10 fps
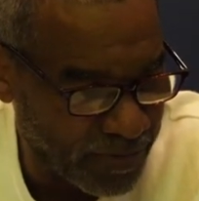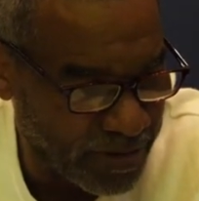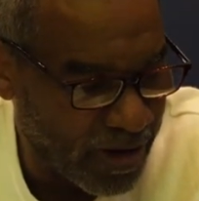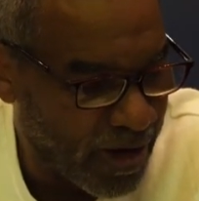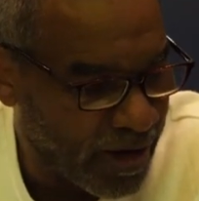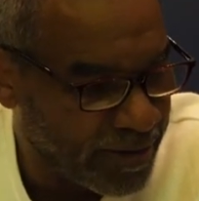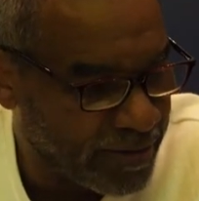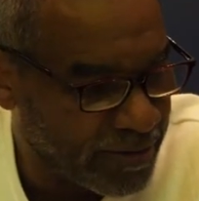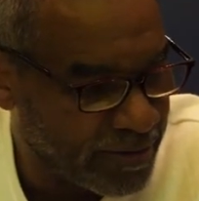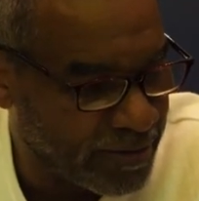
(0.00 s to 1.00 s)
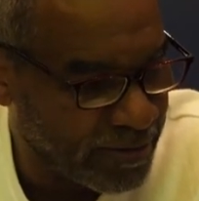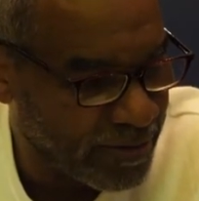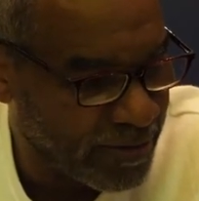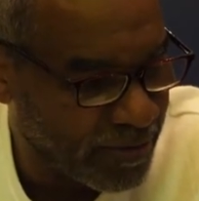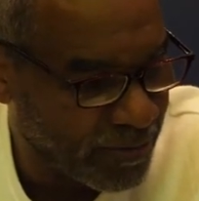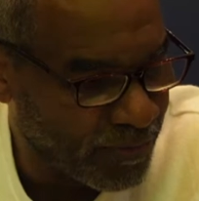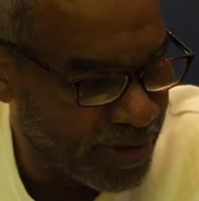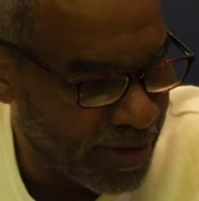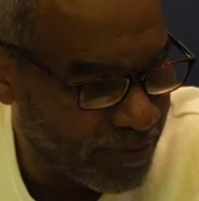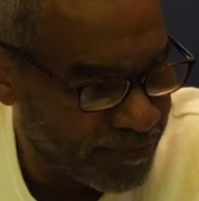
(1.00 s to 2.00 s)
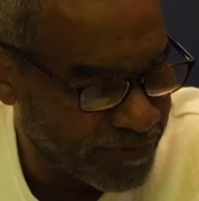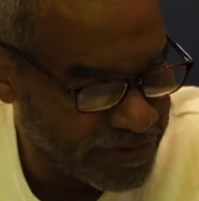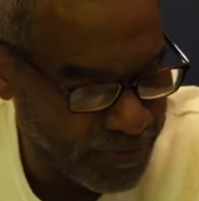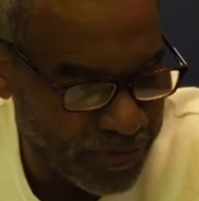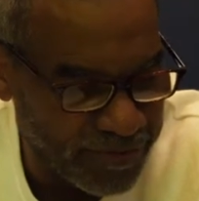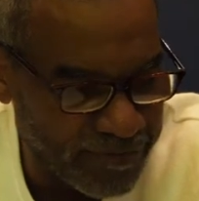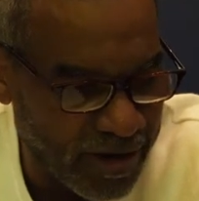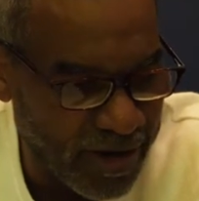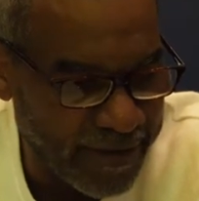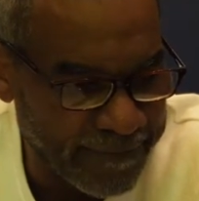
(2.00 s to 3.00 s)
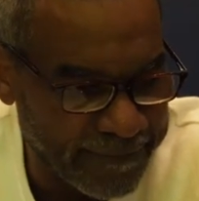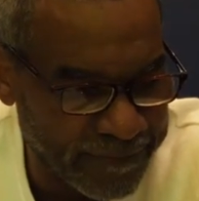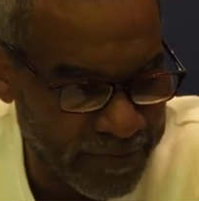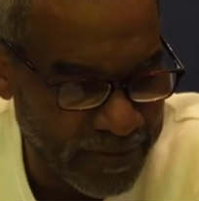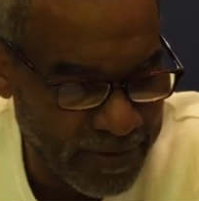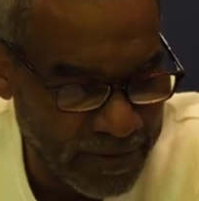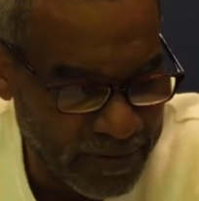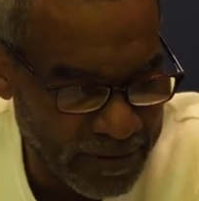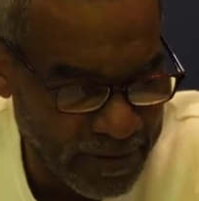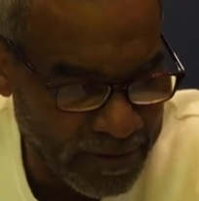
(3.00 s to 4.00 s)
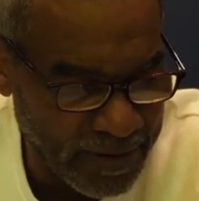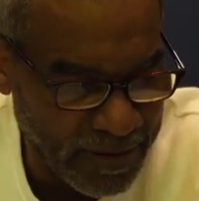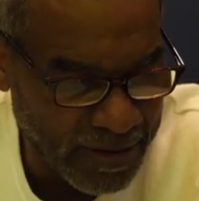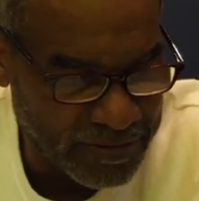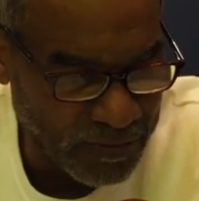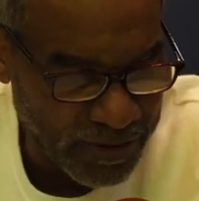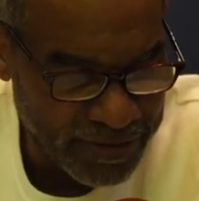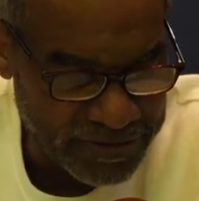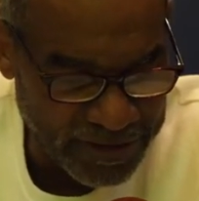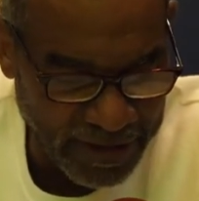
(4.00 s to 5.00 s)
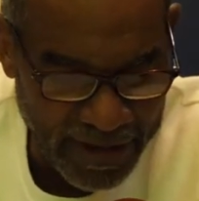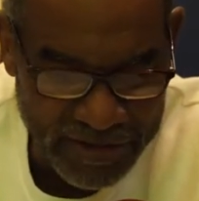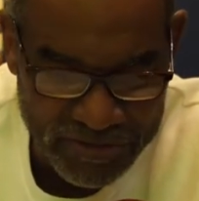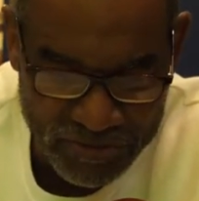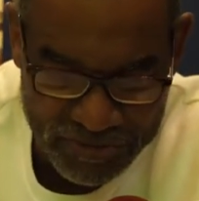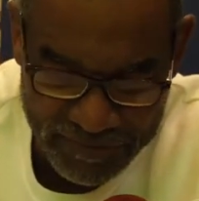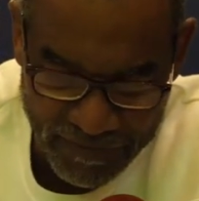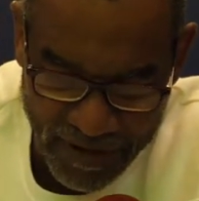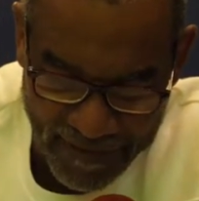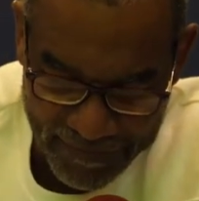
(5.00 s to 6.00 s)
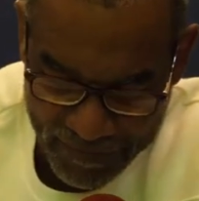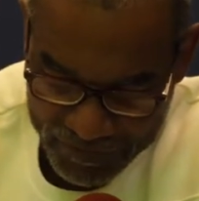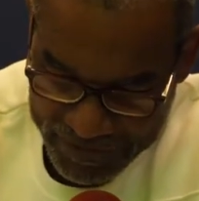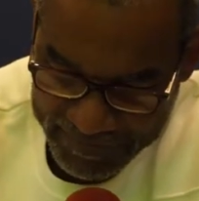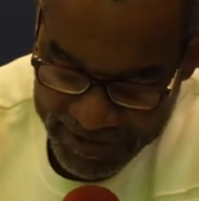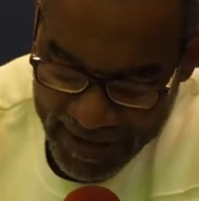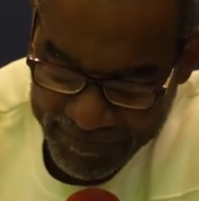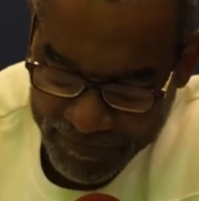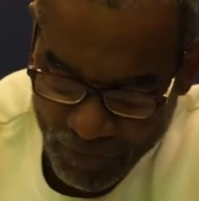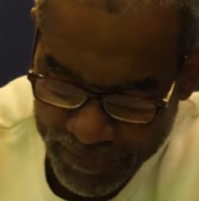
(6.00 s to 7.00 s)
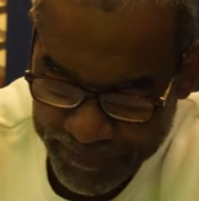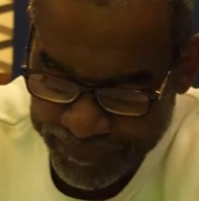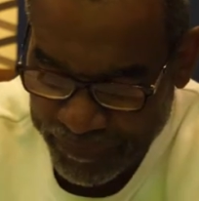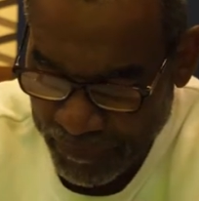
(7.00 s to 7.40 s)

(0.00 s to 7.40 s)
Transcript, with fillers: with God and, and with the Spirit of God, as well as the angels of God. You know, sometimes when